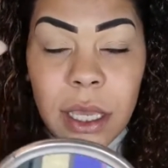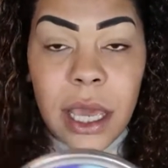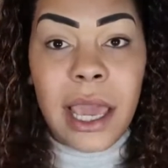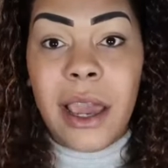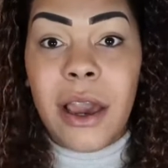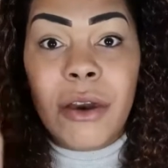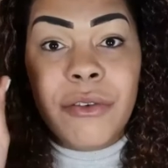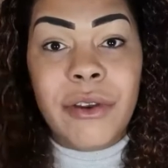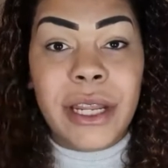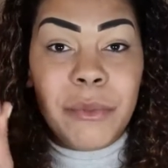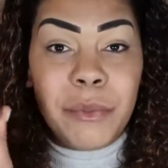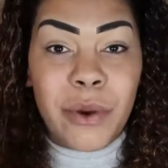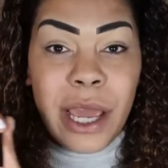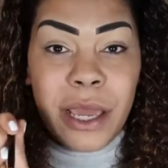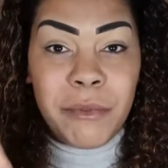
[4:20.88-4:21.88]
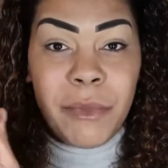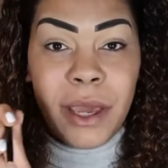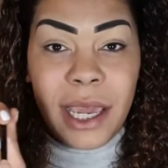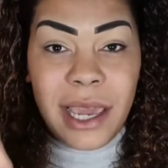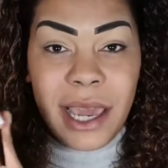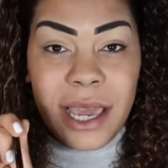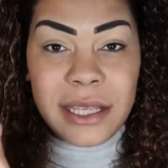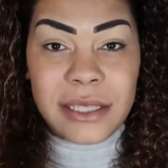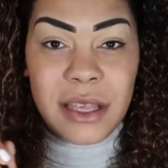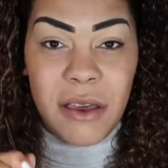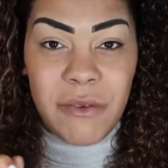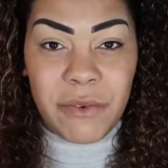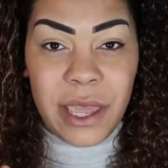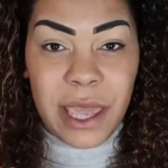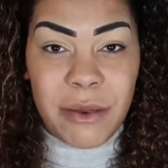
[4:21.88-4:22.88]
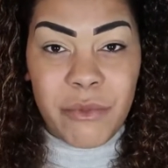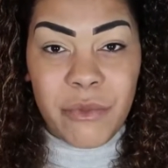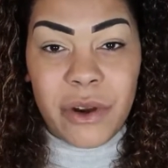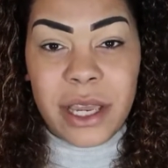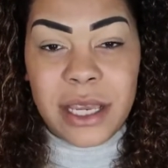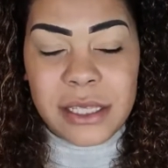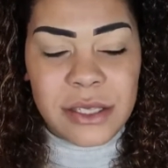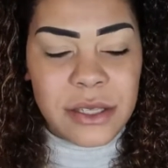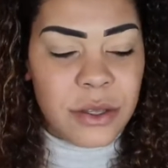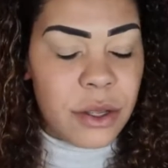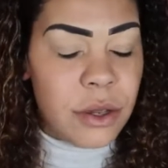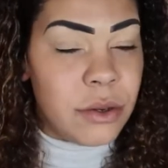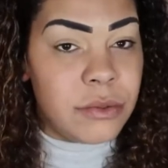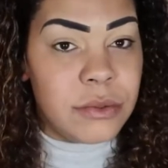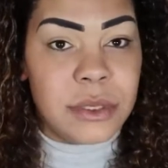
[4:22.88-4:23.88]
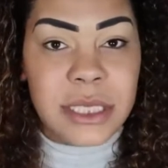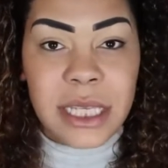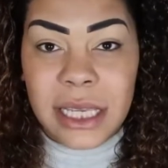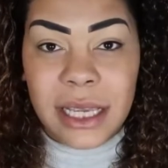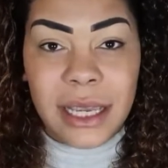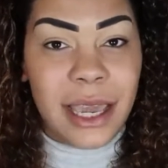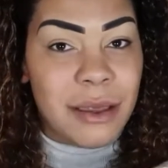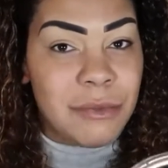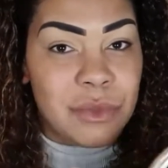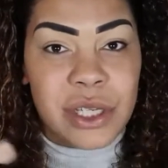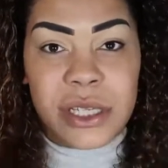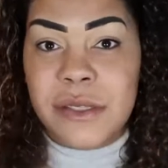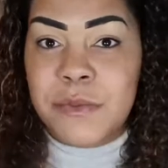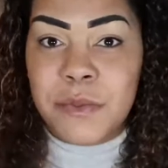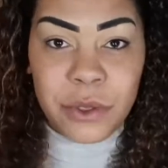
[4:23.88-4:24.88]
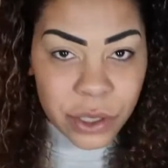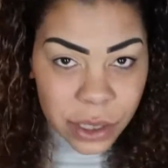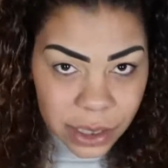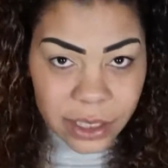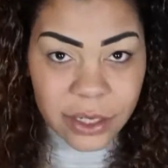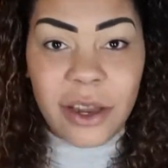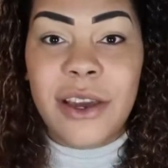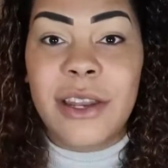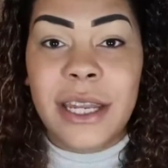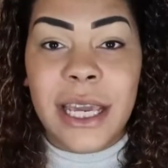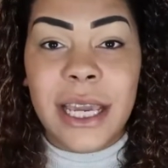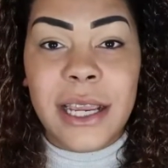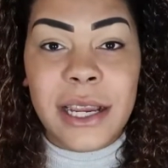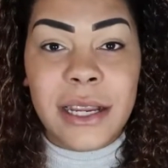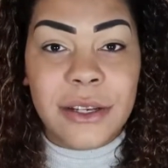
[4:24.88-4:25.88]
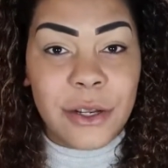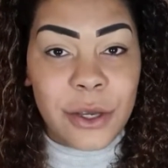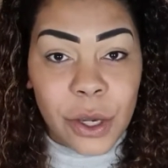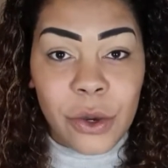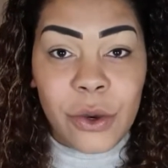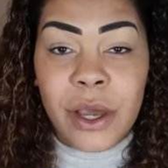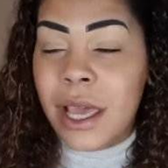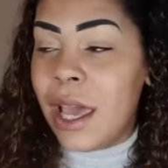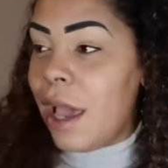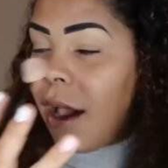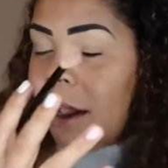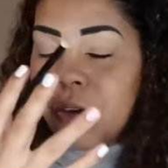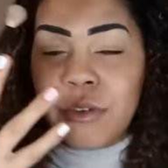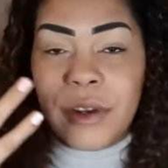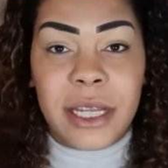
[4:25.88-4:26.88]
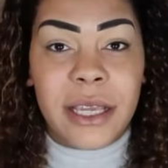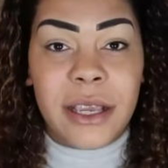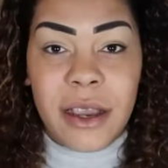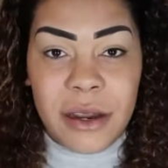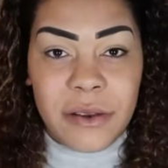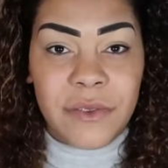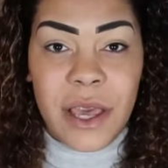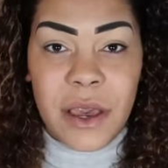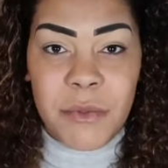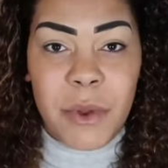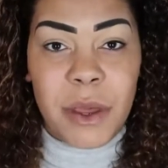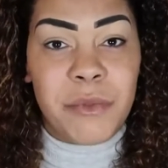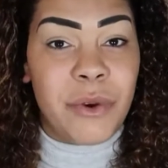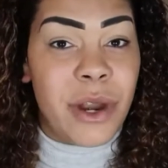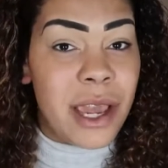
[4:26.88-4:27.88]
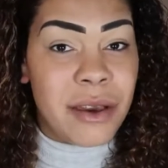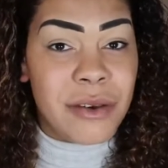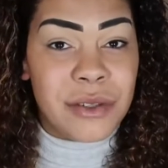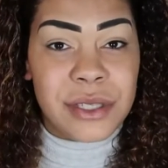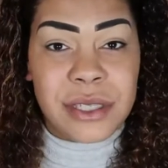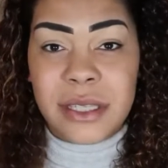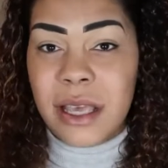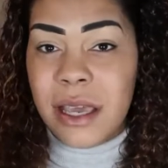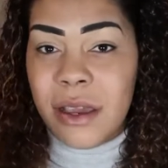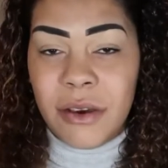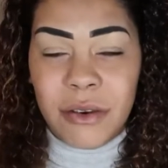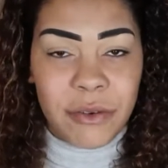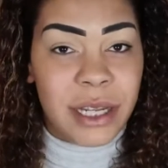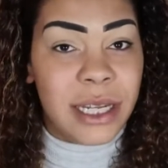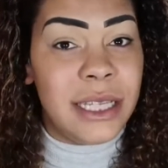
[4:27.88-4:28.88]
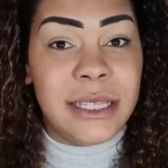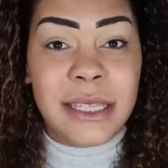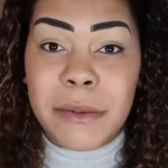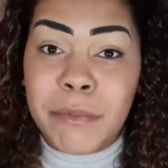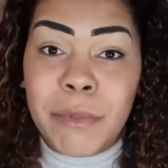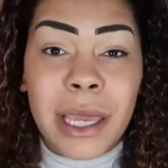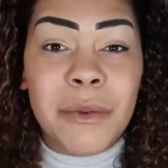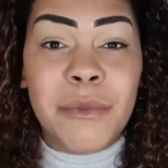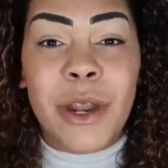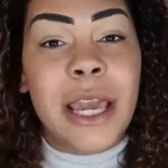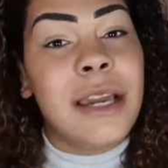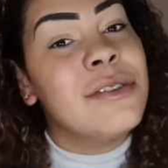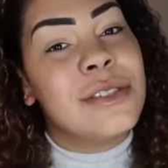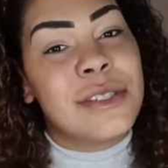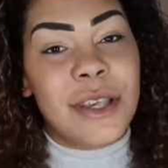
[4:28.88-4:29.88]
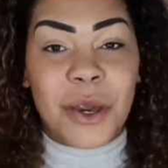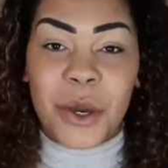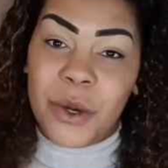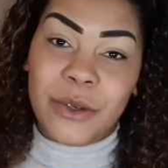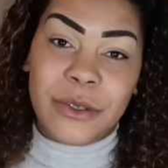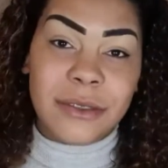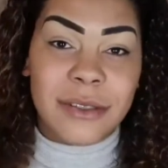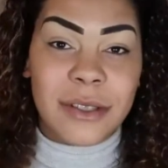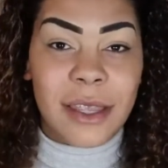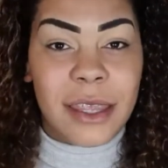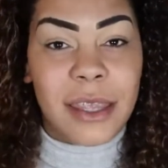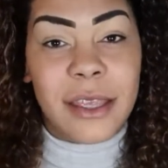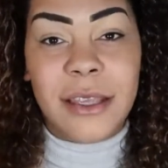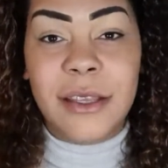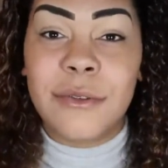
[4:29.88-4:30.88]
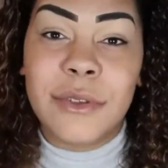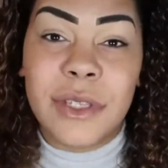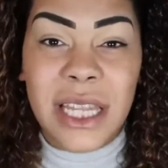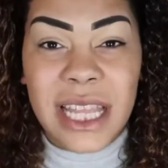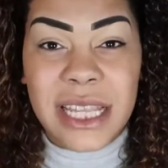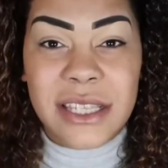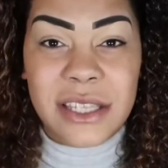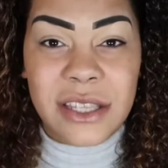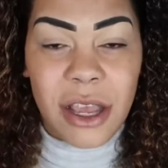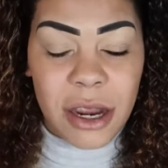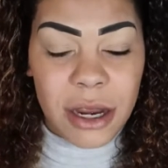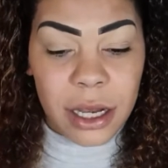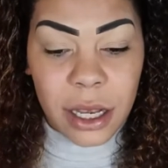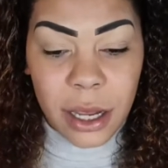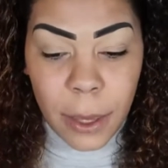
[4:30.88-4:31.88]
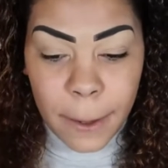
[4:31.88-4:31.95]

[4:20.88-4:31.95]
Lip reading: I already primed my eyes off camera, so don't think I'm just putting it on there. No, I already carved out my brows. I already did my brows, so let's start.